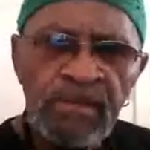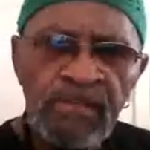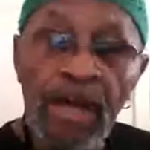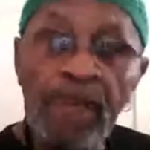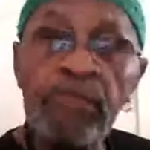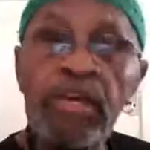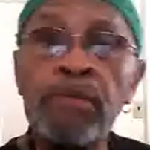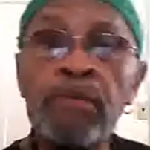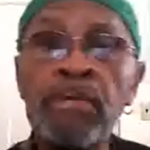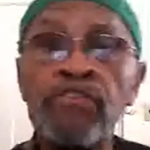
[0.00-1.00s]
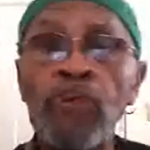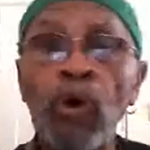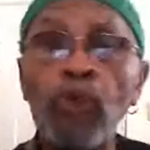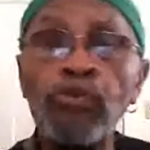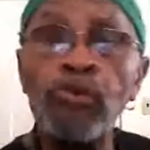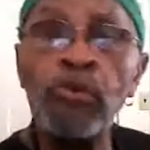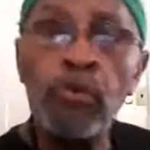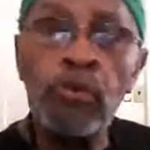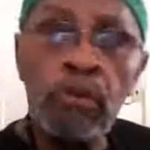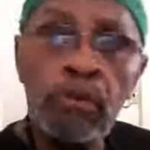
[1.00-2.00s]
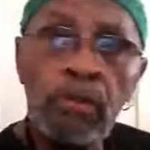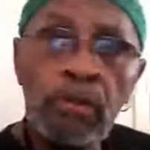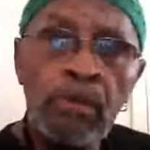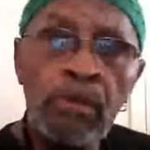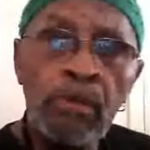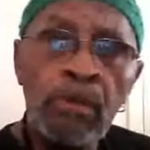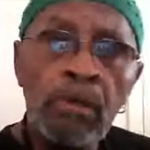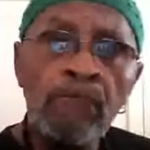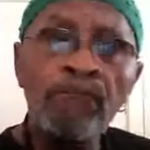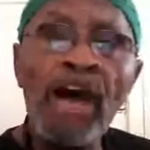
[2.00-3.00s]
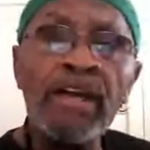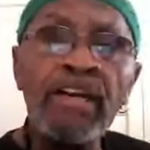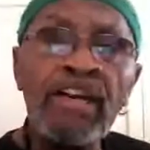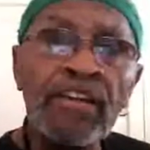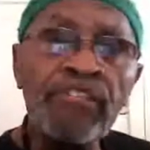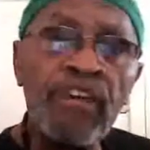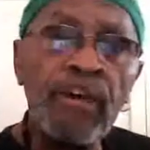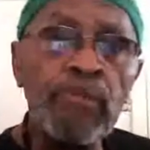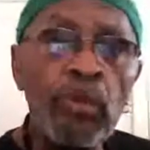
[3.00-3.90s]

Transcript: That it means those who fight against them,